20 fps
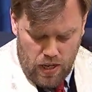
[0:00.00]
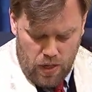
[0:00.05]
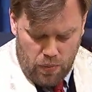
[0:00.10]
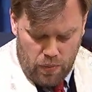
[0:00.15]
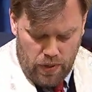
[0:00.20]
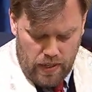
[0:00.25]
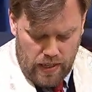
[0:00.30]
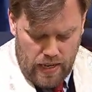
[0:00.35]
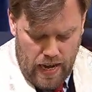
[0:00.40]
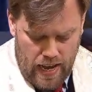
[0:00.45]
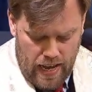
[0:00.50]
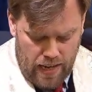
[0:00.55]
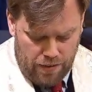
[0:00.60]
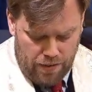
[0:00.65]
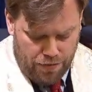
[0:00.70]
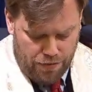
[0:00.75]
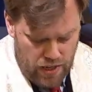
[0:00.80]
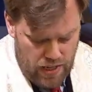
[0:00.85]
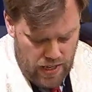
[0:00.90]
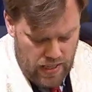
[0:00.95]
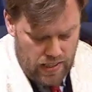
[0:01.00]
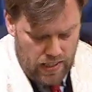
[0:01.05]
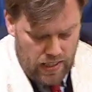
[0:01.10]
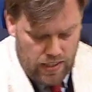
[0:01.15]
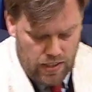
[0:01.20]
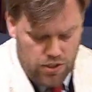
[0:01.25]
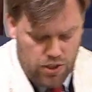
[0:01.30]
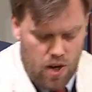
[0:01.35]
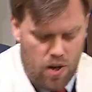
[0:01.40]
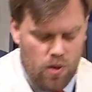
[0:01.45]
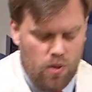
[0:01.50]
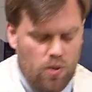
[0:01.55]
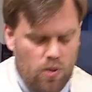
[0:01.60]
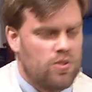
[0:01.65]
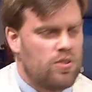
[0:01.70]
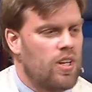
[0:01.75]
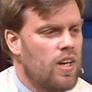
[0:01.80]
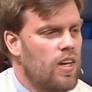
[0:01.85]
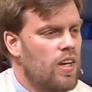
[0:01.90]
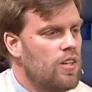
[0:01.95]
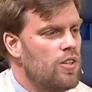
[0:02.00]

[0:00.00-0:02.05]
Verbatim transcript: when God freely chose